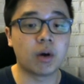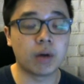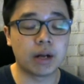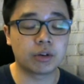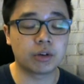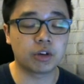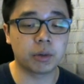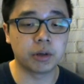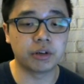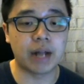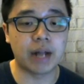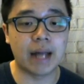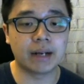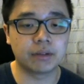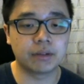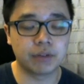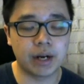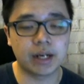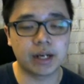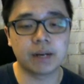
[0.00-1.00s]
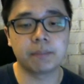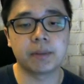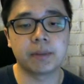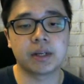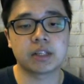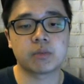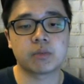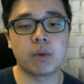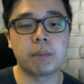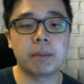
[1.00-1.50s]
drop a Dragon,
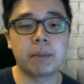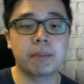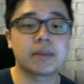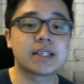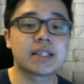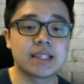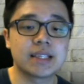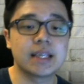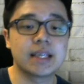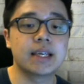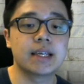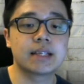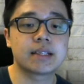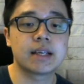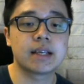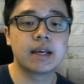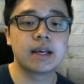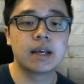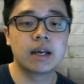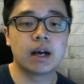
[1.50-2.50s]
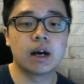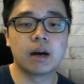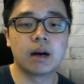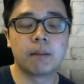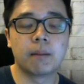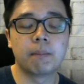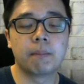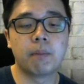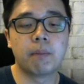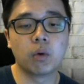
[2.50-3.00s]
because when people sees
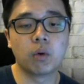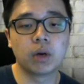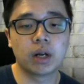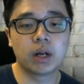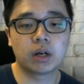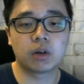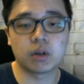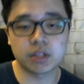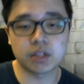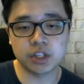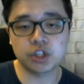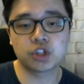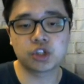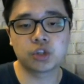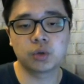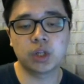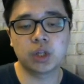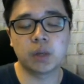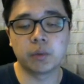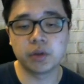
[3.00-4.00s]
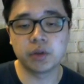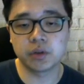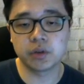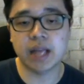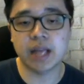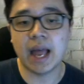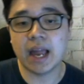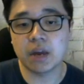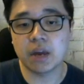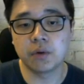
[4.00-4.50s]
a bowler crossing through, they will
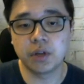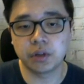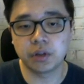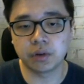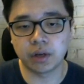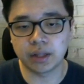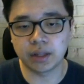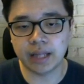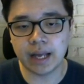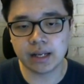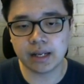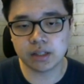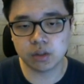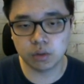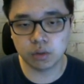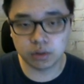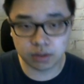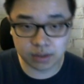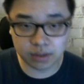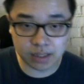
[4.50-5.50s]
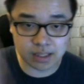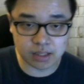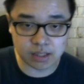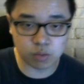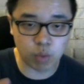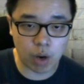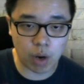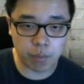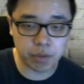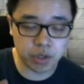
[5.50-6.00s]
use an air unit to attack. So this is
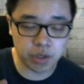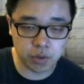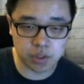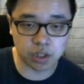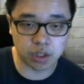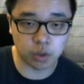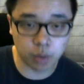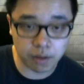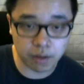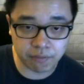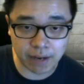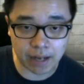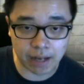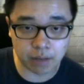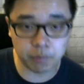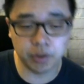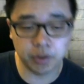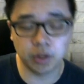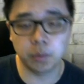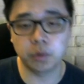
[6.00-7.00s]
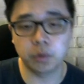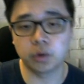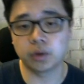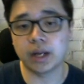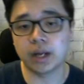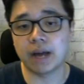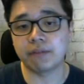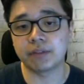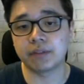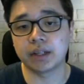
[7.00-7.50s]
where we use a graveyard, even though we
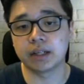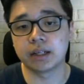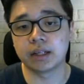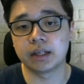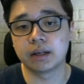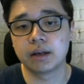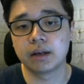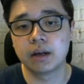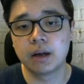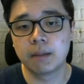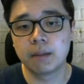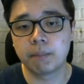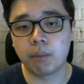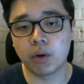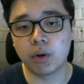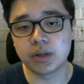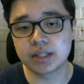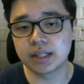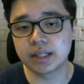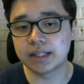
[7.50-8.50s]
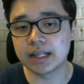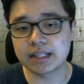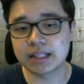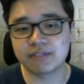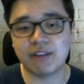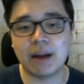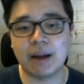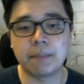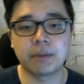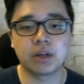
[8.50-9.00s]
don't have the poison, that's
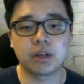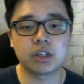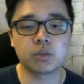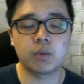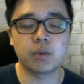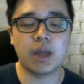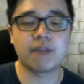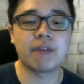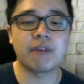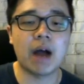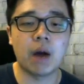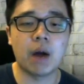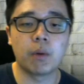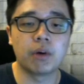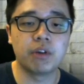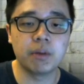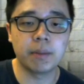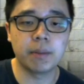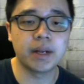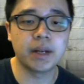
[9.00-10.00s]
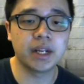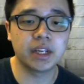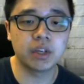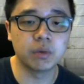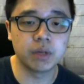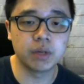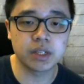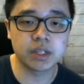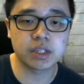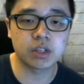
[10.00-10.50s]
fine, because we have our remaining
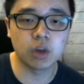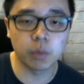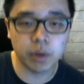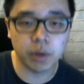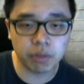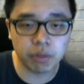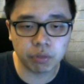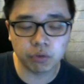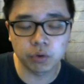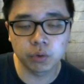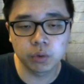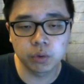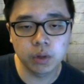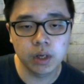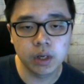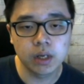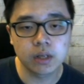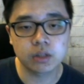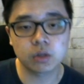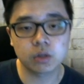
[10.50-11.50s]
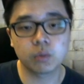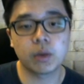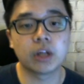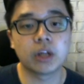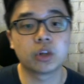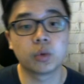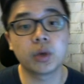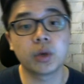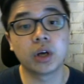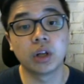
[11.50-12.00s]
units going through. So we are
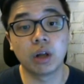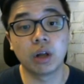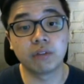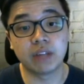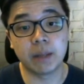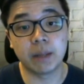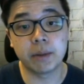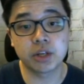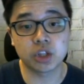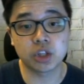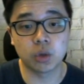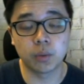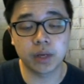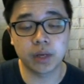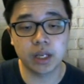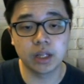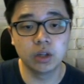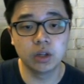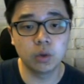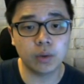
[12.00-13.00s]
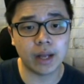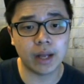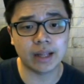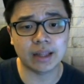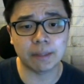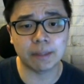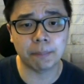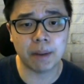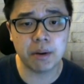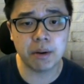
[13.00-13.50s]
doing a lot of damage over here. Look at
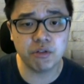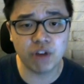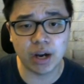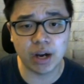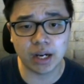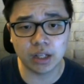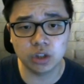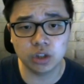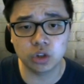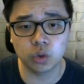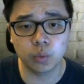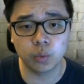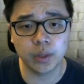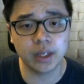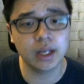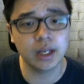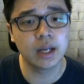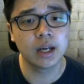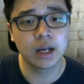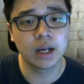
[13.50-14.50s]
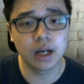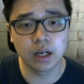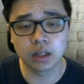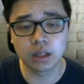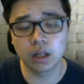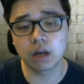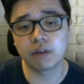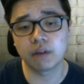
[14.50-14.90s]
the Baby Dragon doing a lot